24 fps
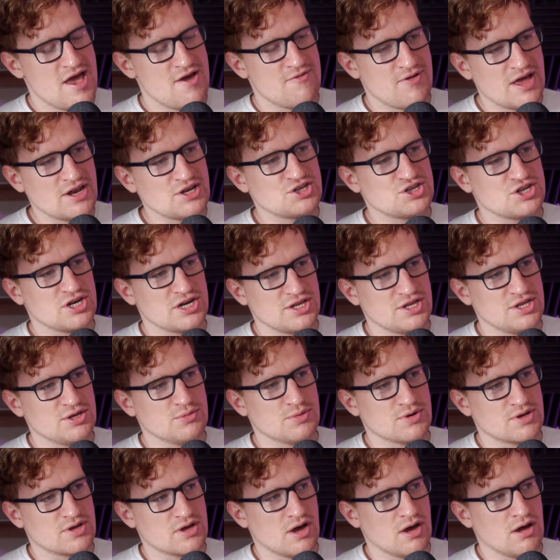eventually you
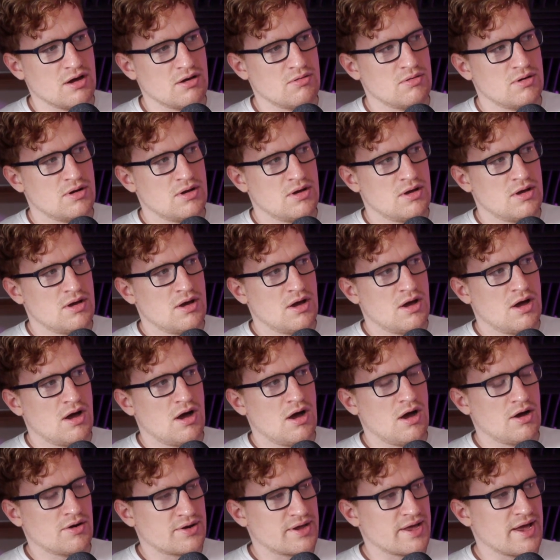would go
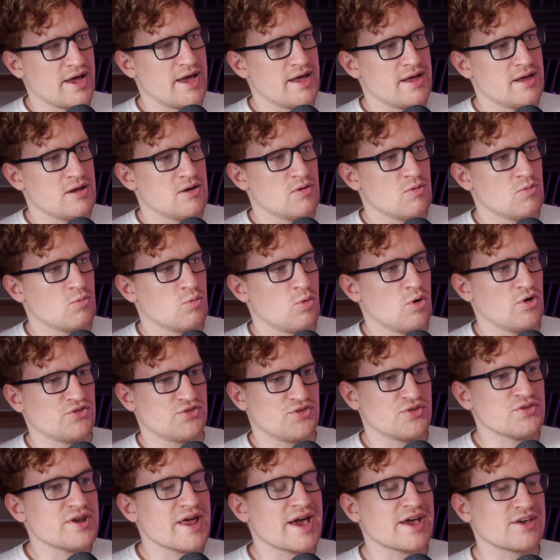okay what's
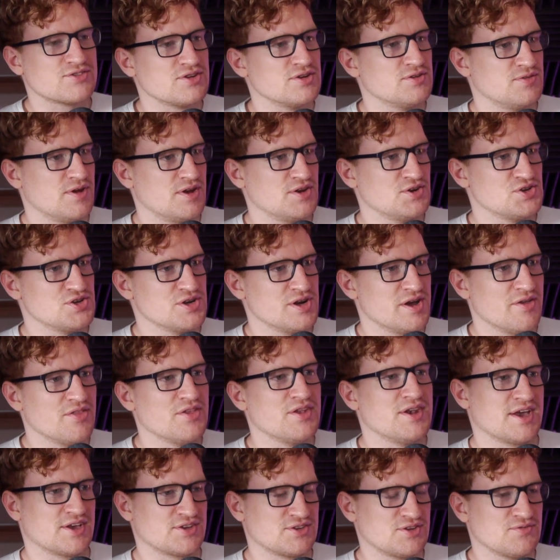the next adventure and the
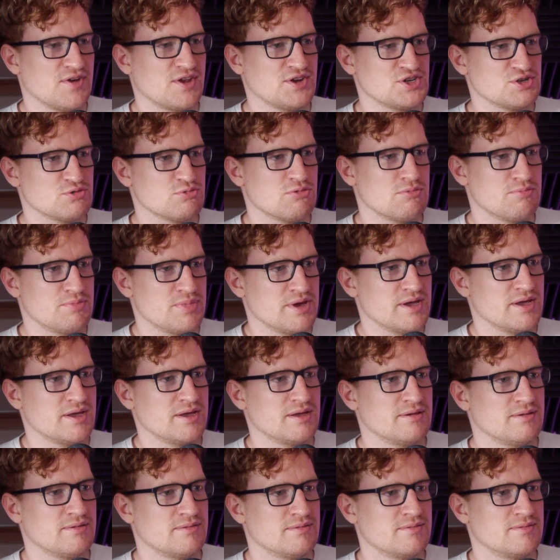next adventure would
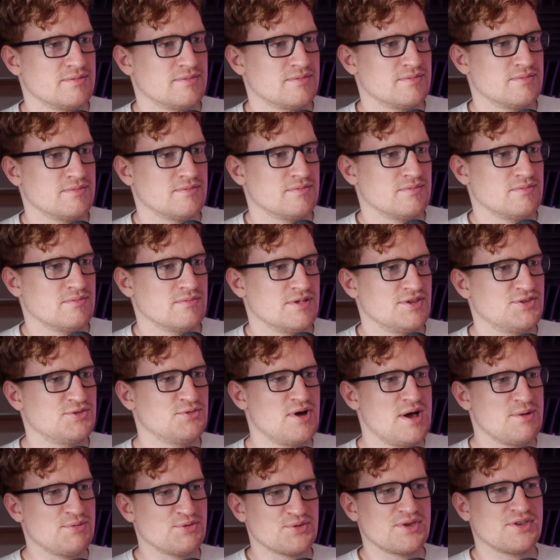be that's
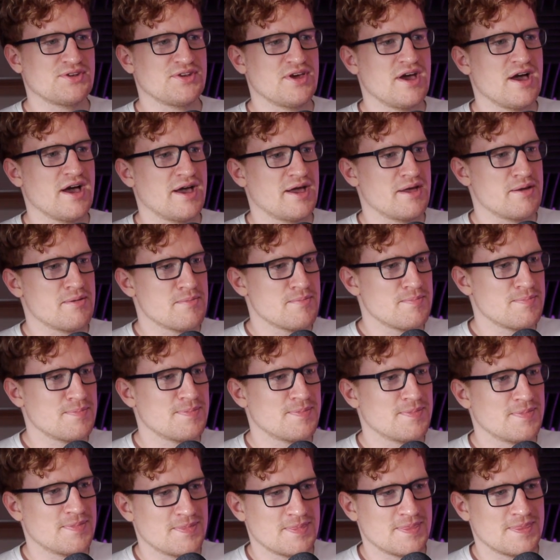what happens when you die
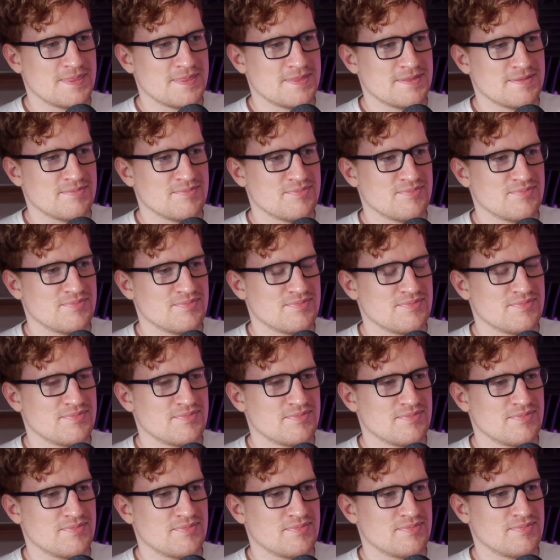yeah
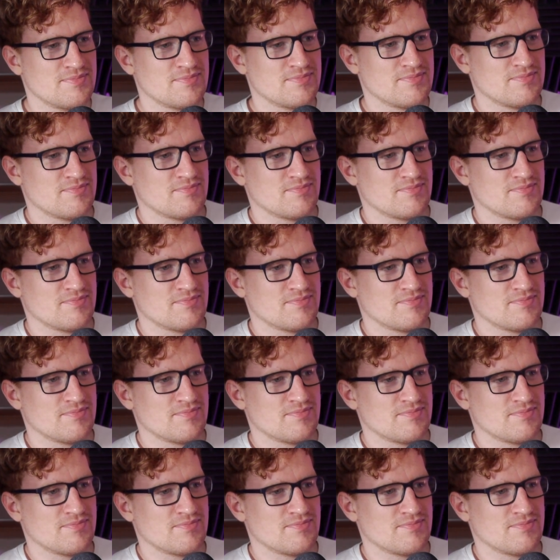yeah i think